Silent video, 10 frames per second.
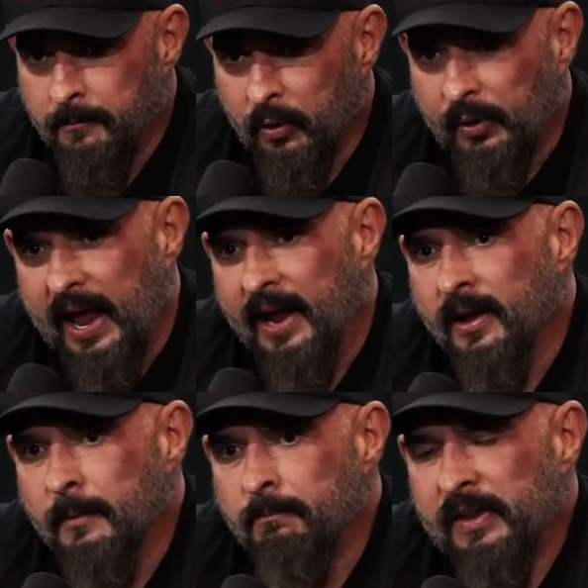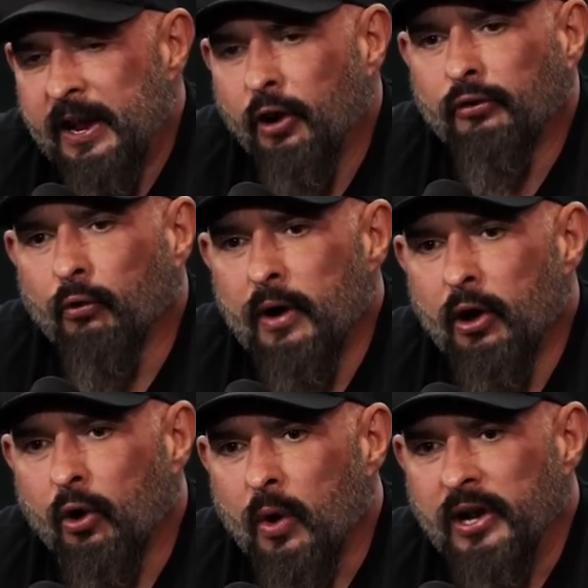Okay. Here's a
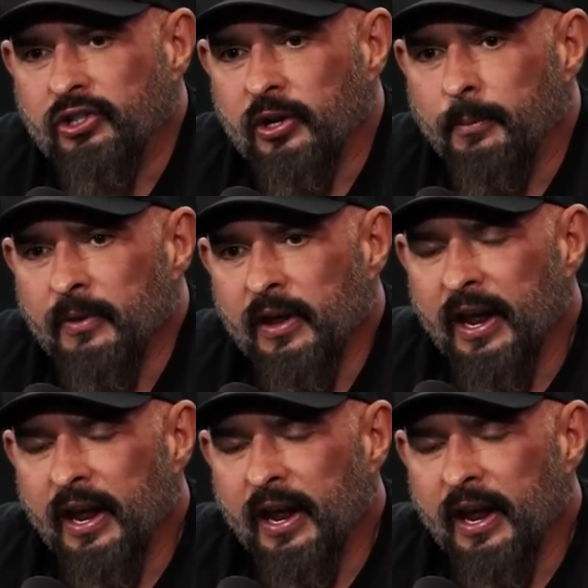real question.